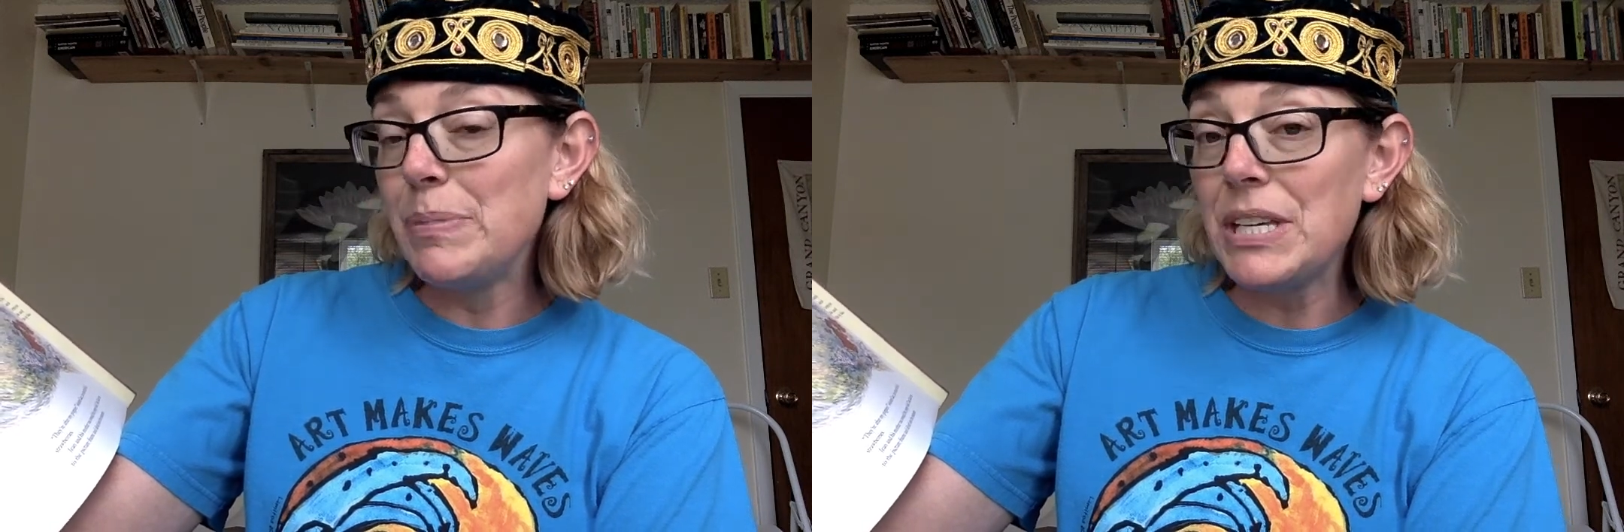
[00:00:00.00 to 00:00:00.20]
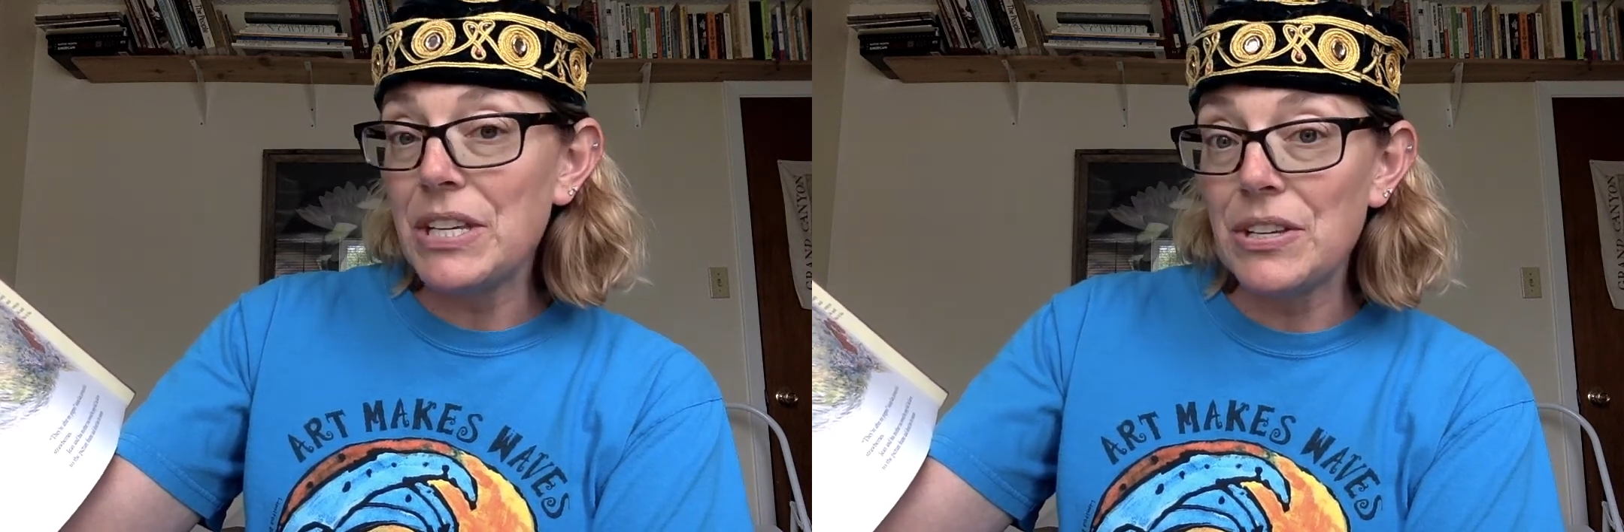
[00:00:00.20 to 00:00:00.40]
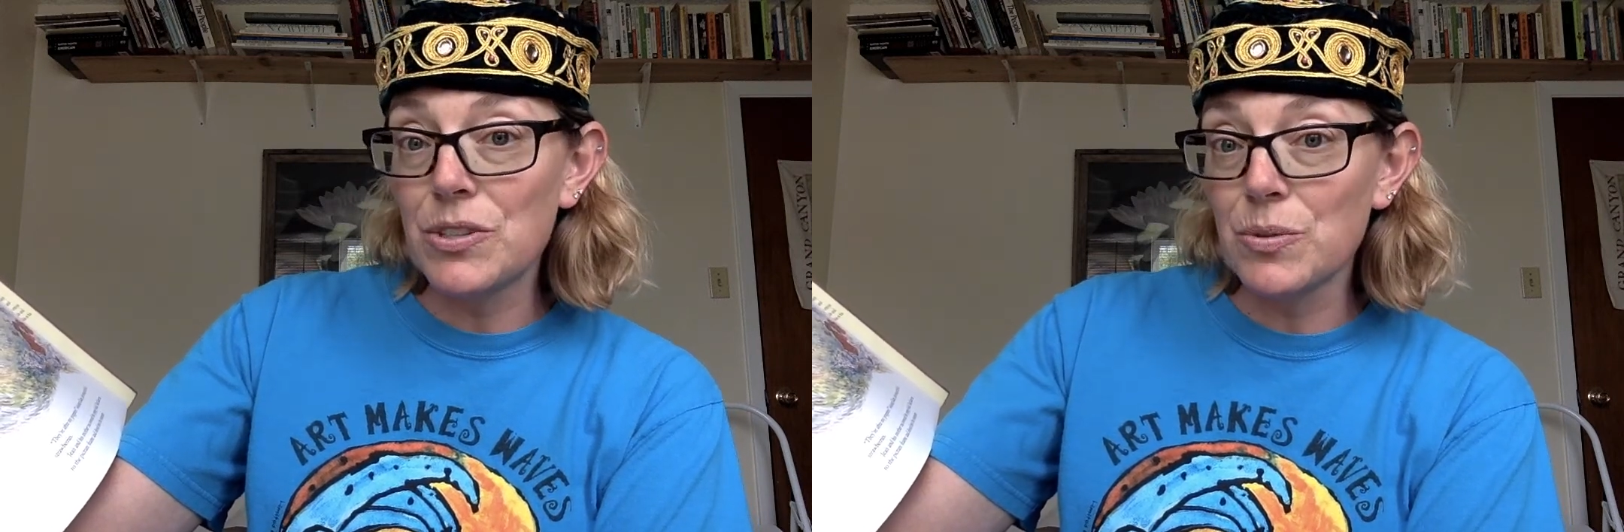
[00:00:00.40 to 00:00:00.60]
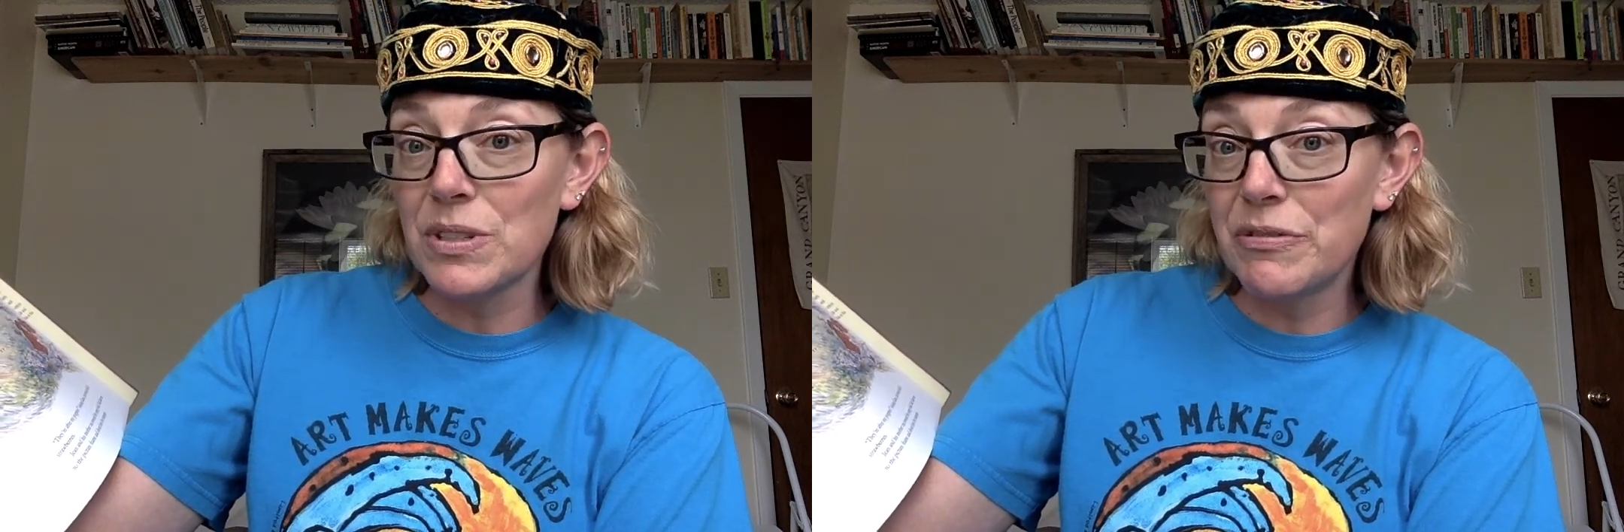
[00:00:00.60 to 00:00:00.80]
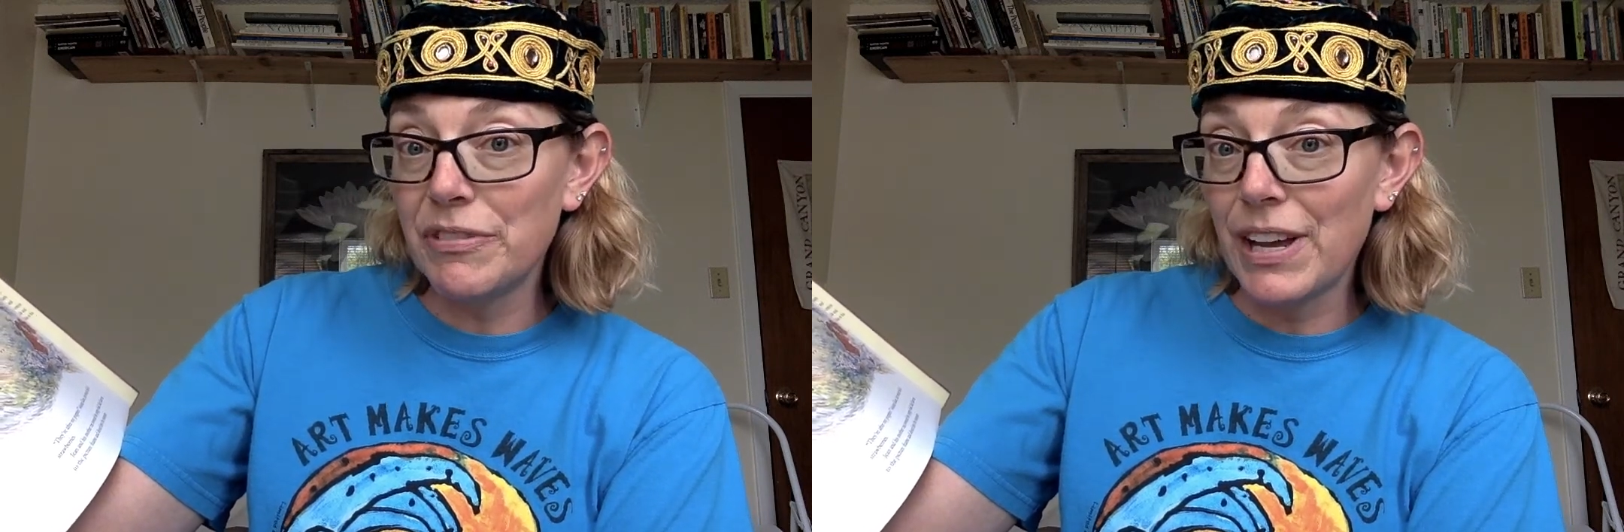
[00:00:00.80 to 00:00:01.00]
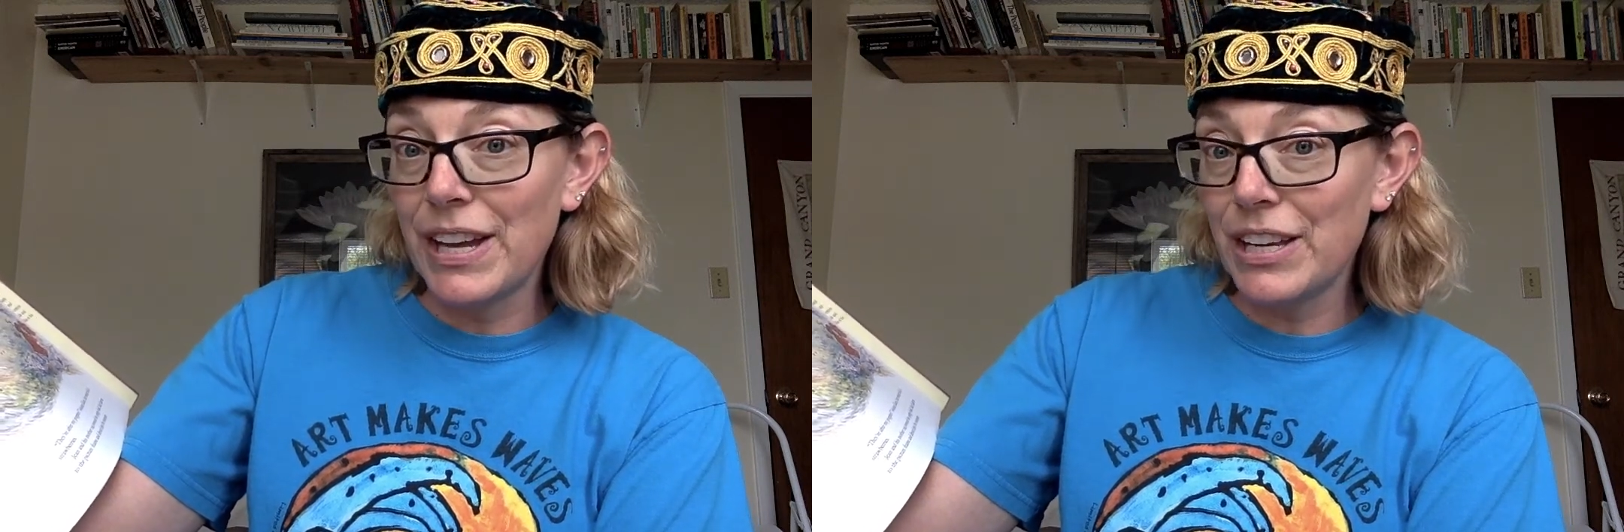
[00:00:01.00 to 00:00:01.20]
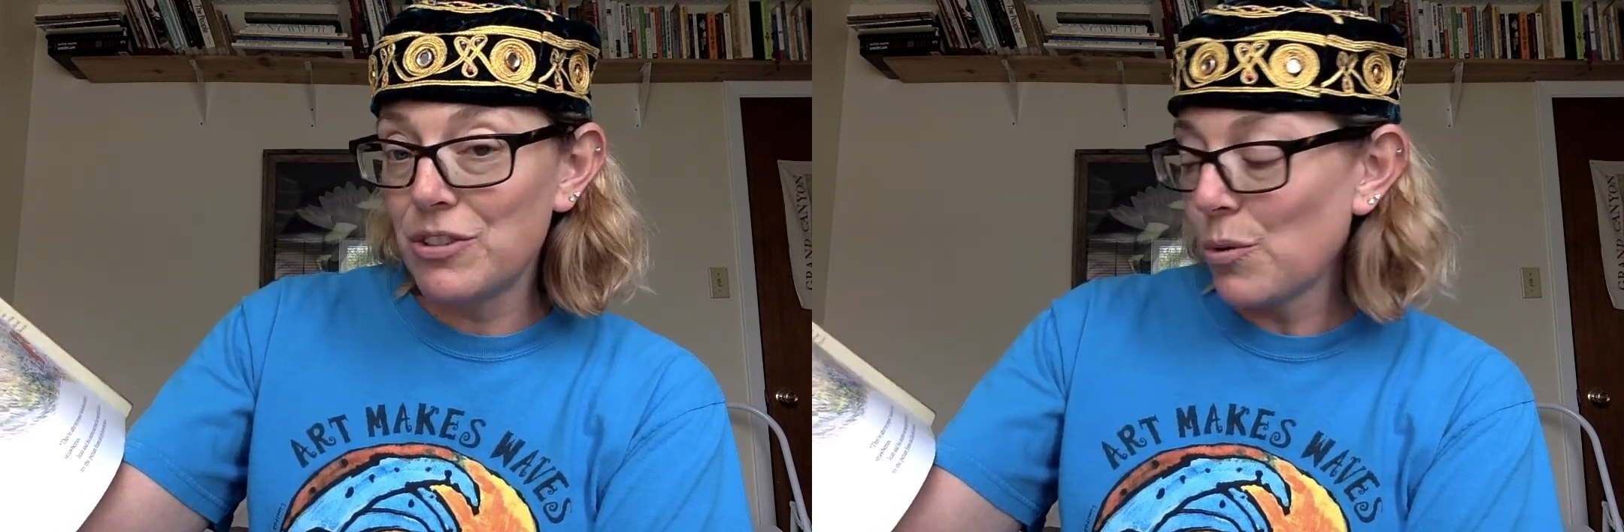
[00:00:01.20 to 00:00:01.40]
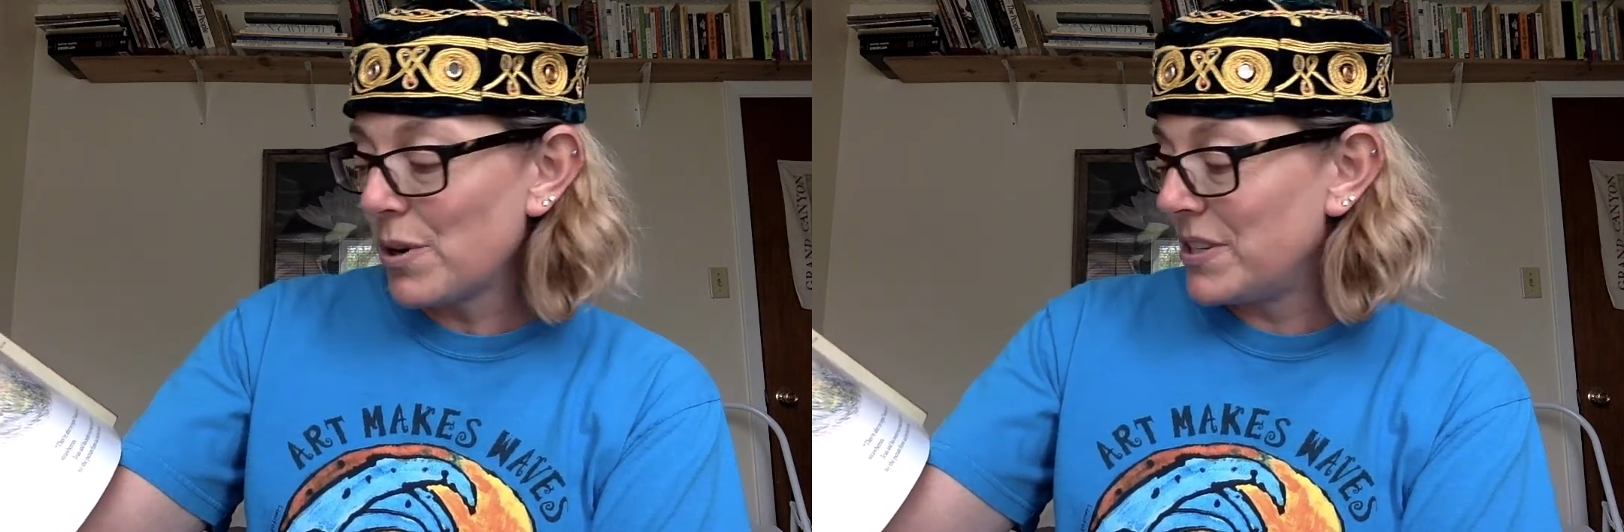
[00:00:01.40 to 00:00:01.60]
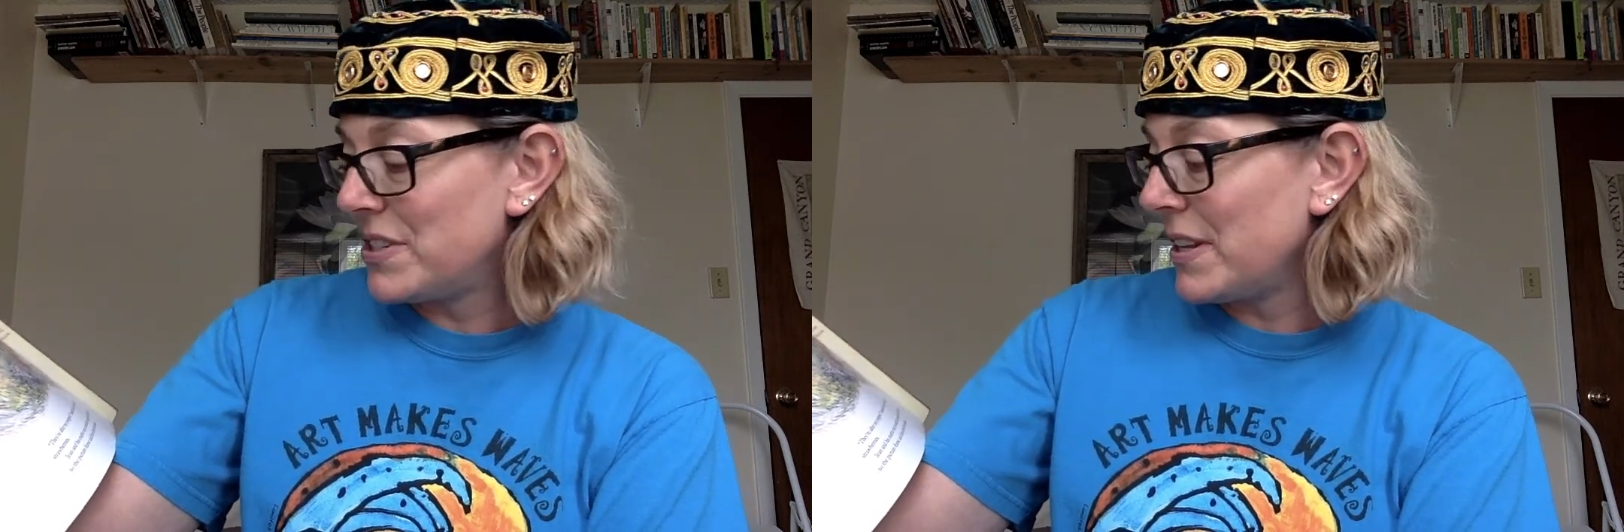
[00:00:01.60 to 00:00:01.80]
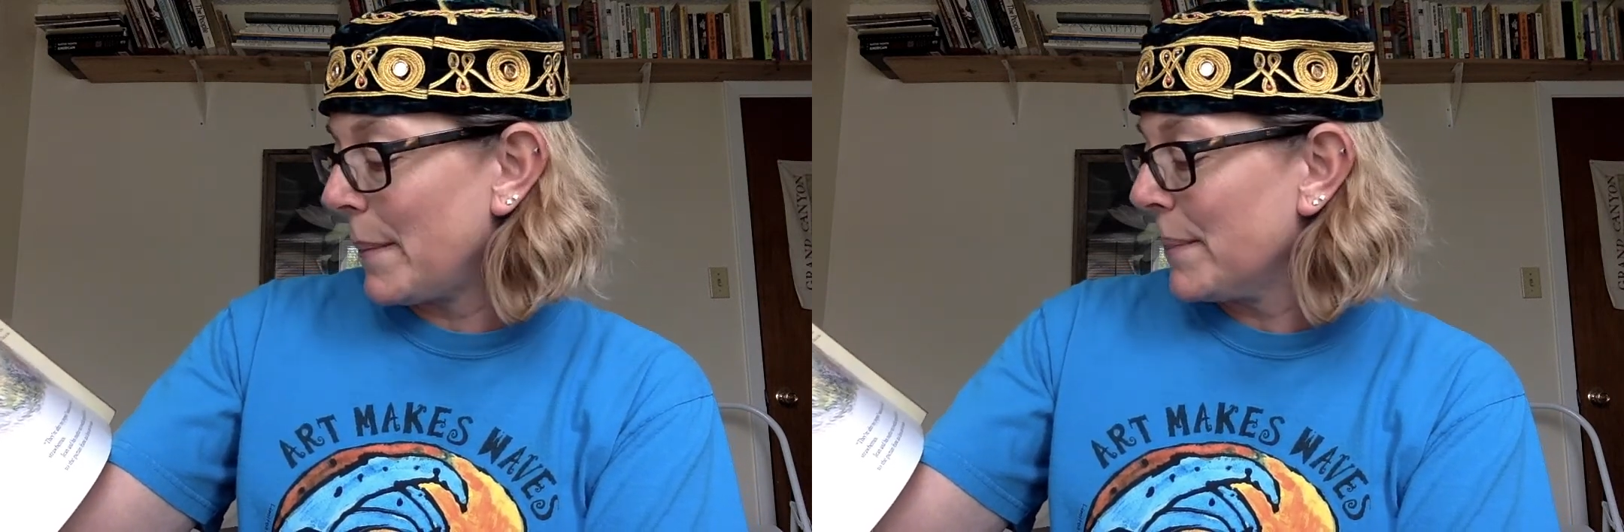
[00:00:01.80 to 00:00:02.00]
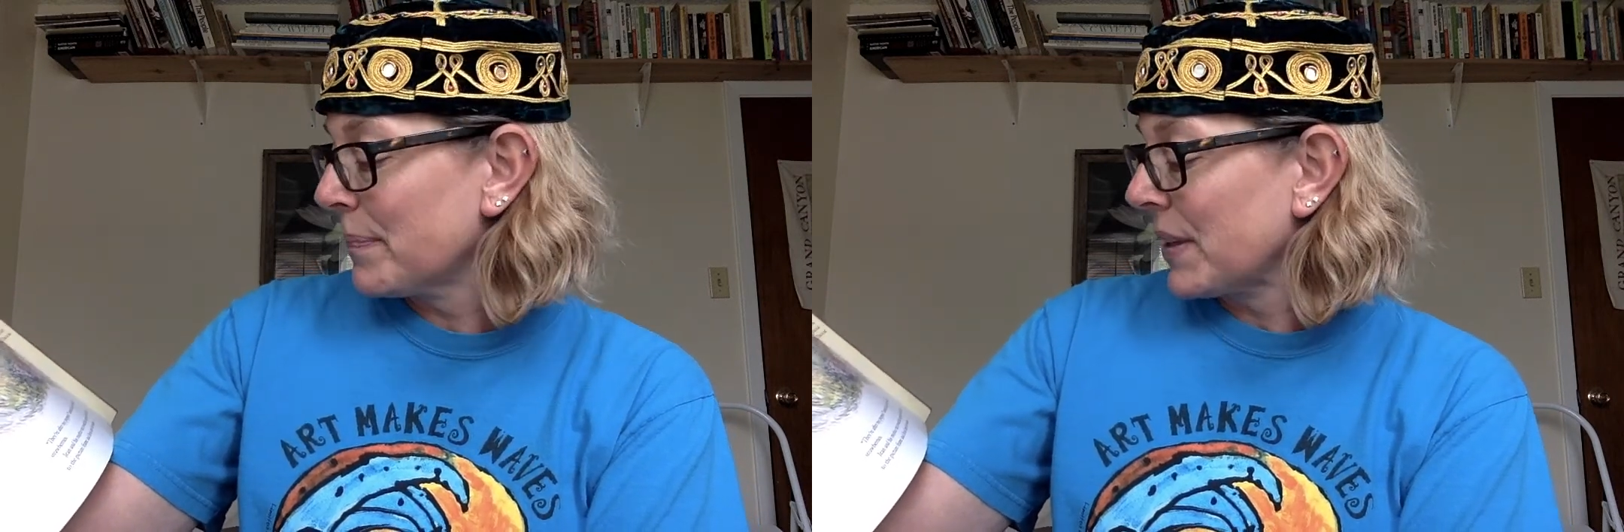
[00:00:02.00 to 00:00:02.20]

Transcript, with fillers: bees was flying towards them.